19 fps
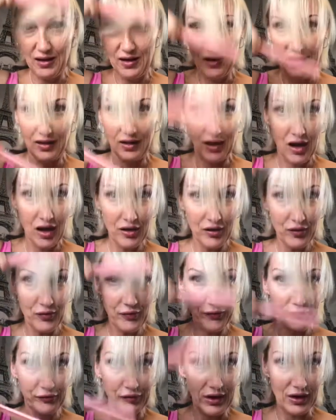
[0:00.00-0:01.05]
cut your
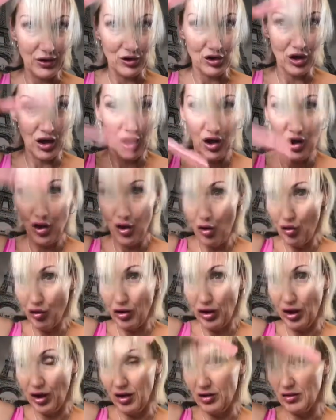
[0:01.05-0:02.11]
fringe
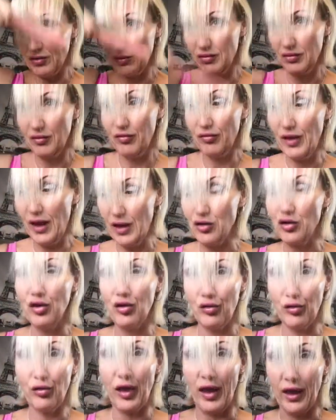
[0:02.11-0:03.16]
longer than you
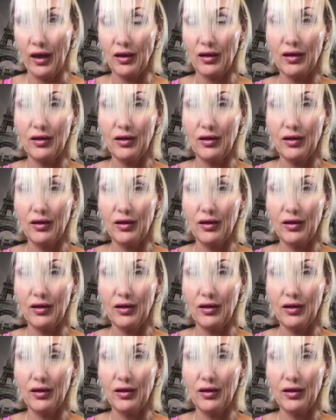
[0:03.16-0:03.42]
think.